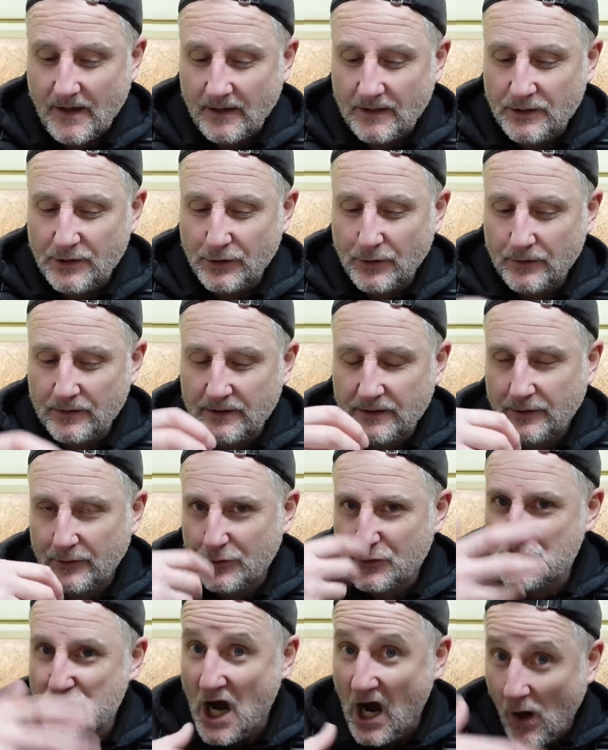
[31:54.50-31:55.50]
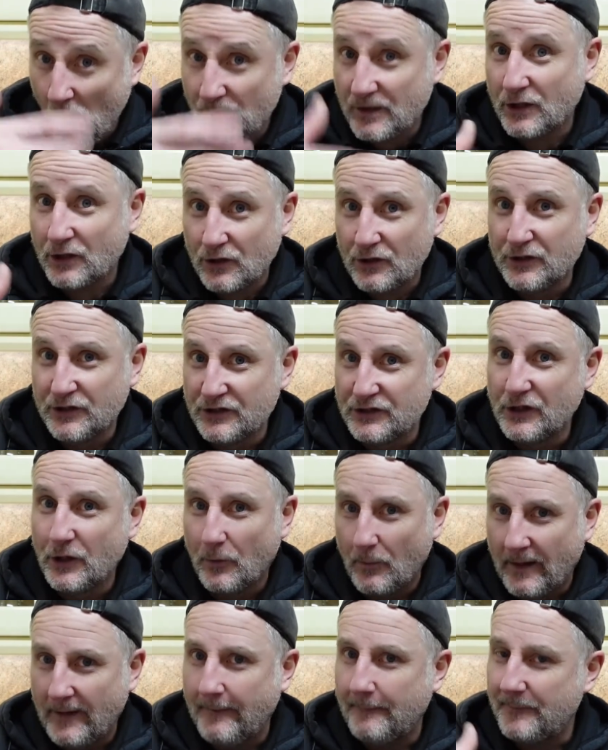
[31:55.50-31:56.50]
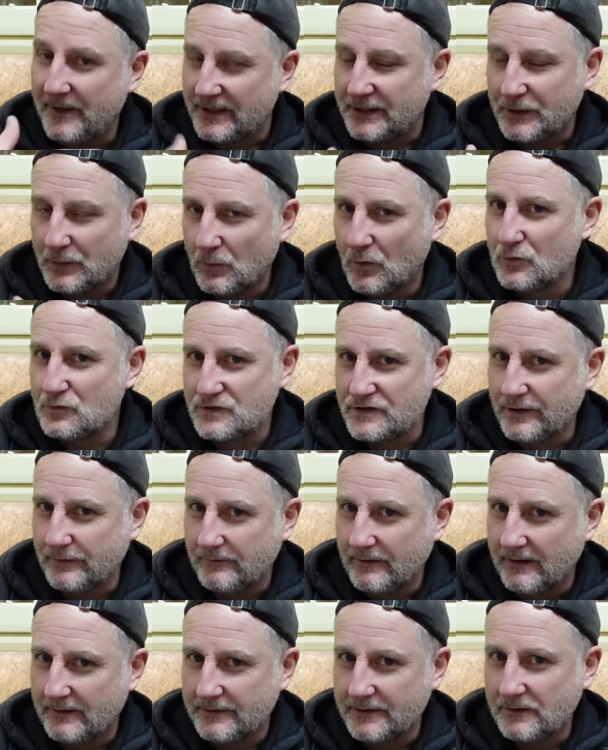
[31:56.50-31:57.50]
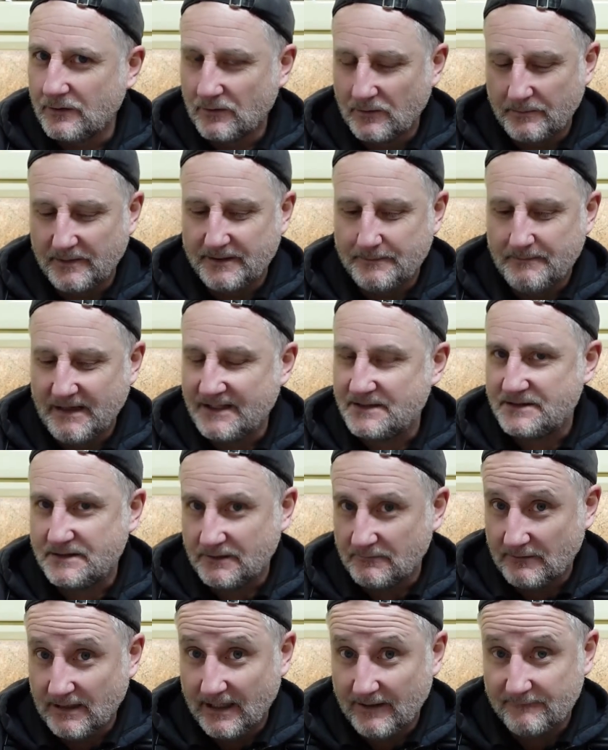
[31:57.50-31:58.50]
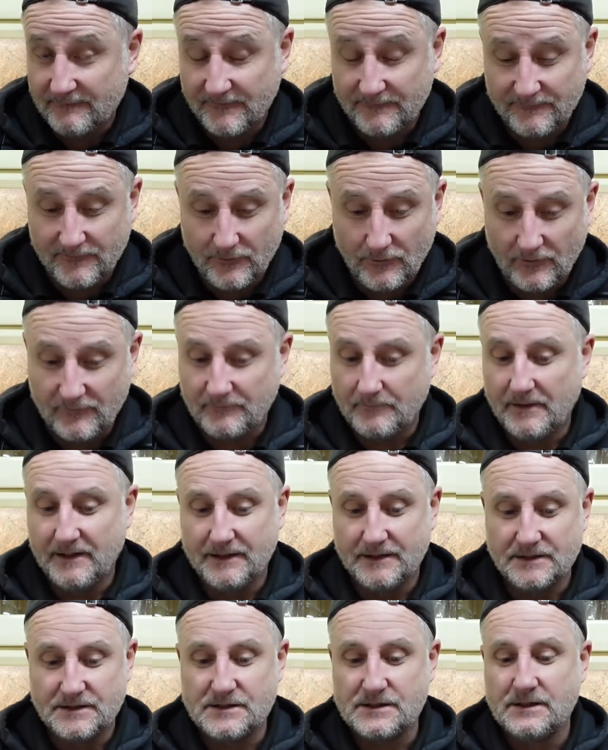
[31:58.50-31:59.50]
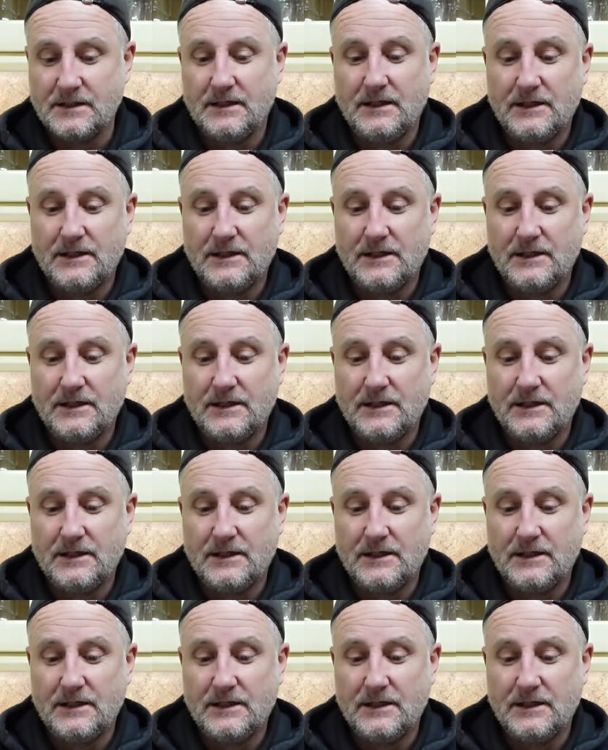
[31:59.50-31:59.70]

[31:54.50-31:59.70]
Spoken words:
you know you're going to do it, but you also know you're going to be messing around for 5 minutes